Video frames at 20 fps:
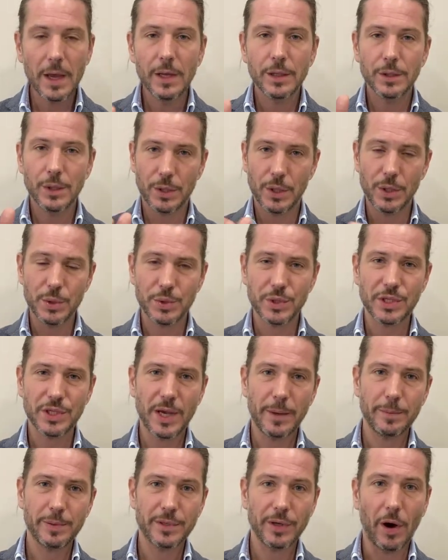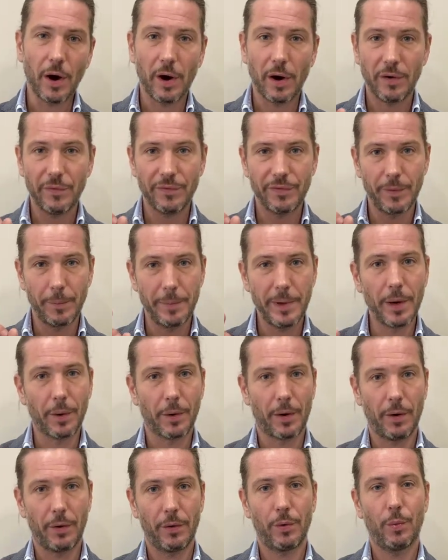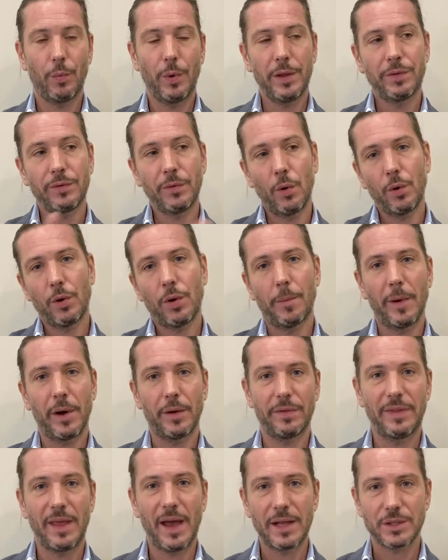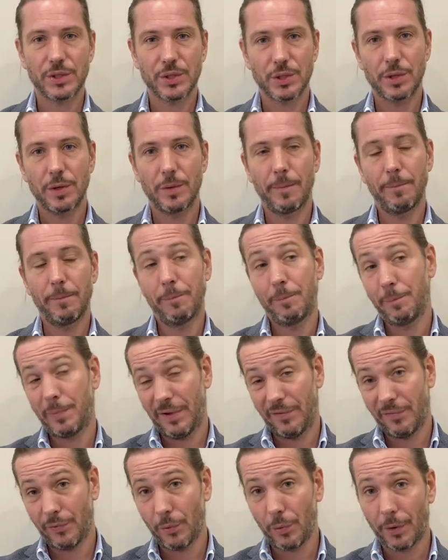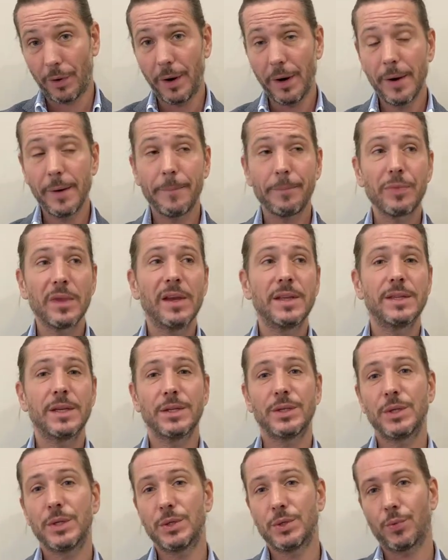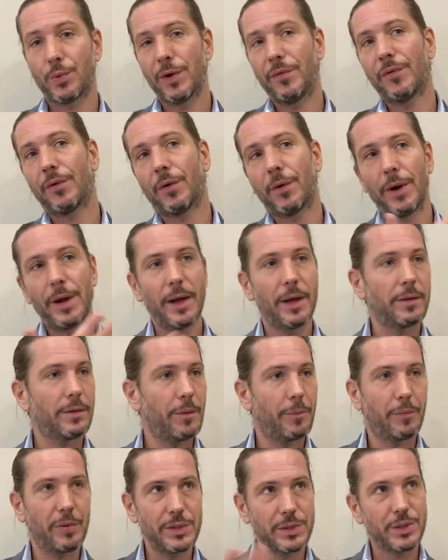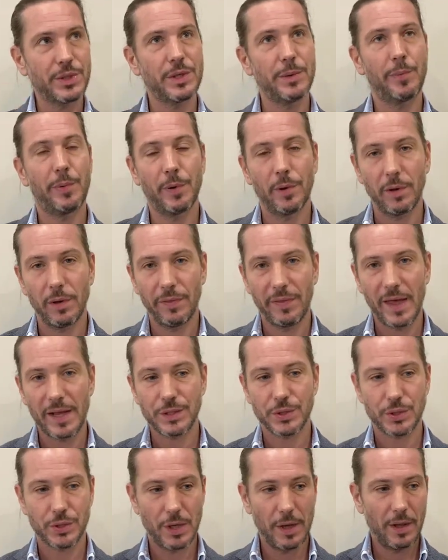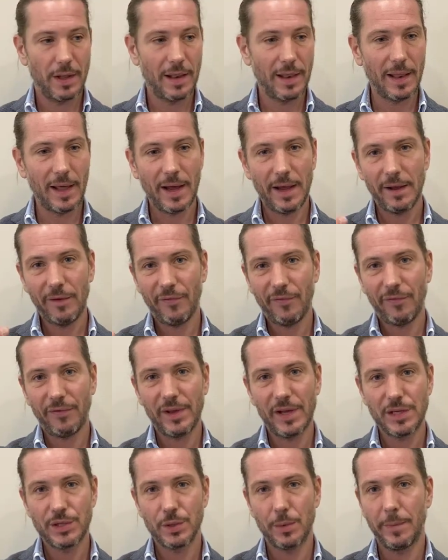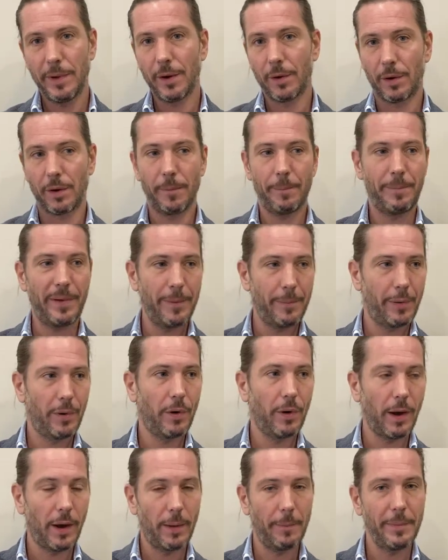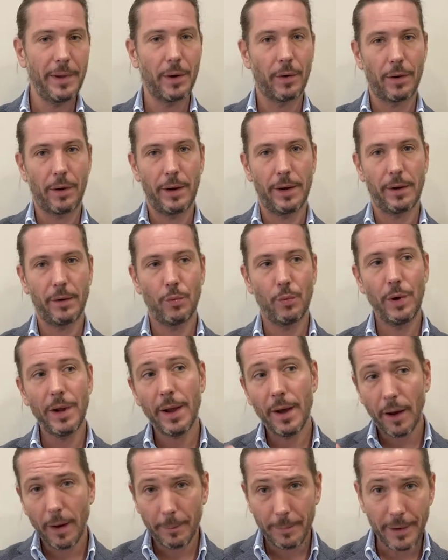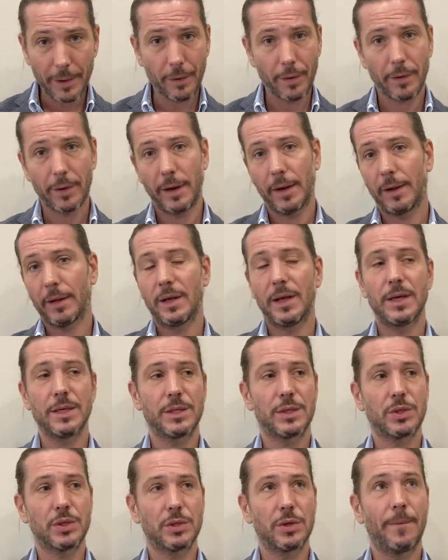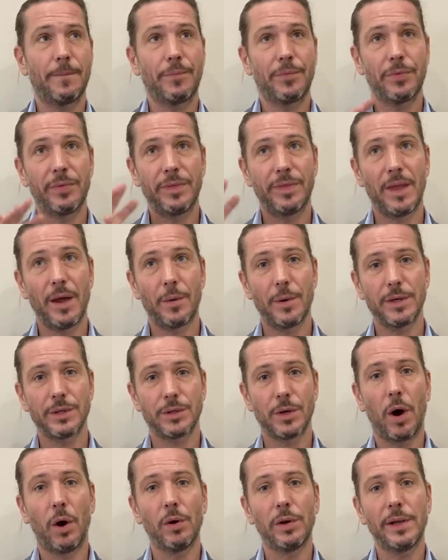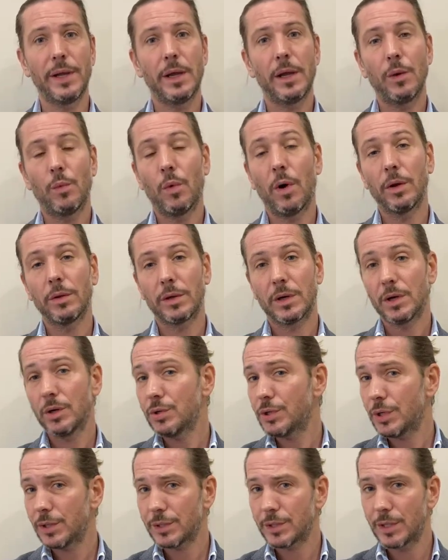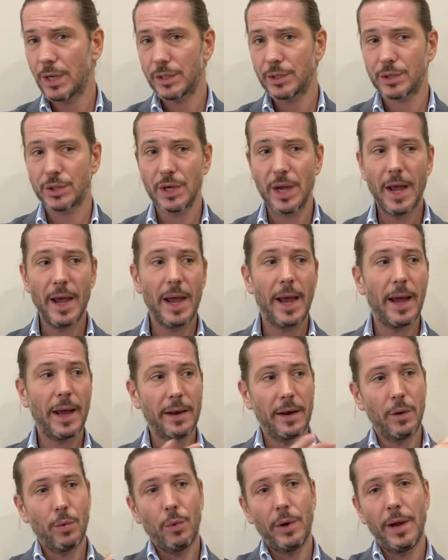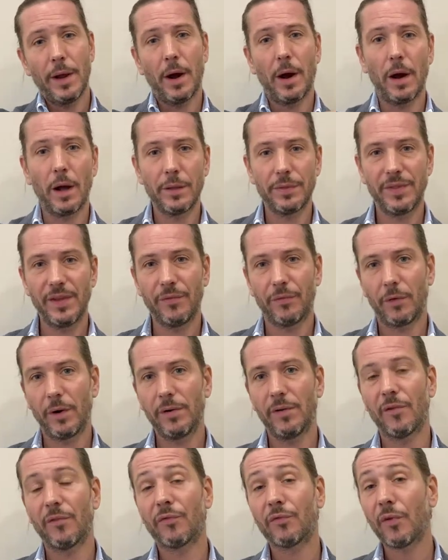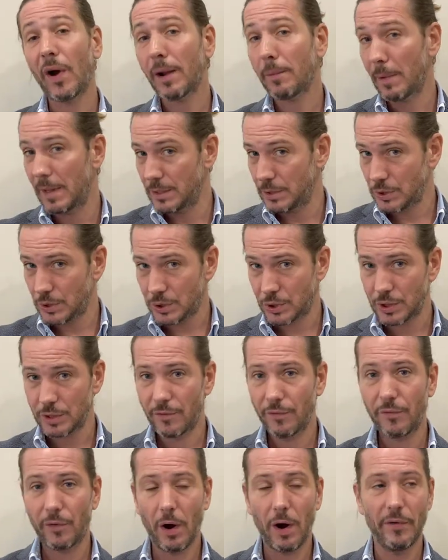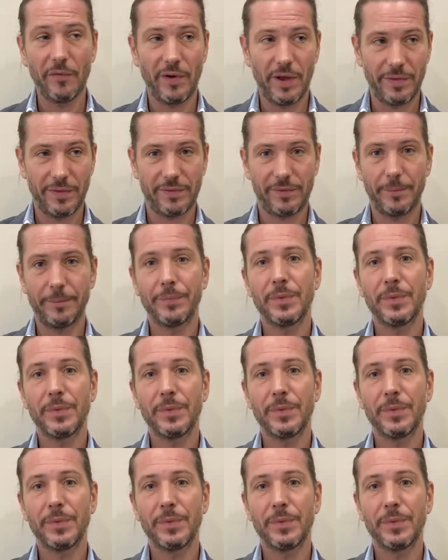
The concept of the mirror. We talked about that before. This is referring the principle that life is a mirror. People are mirroring. We are mirroring. As there is only one consciousness and we are different fragments of it.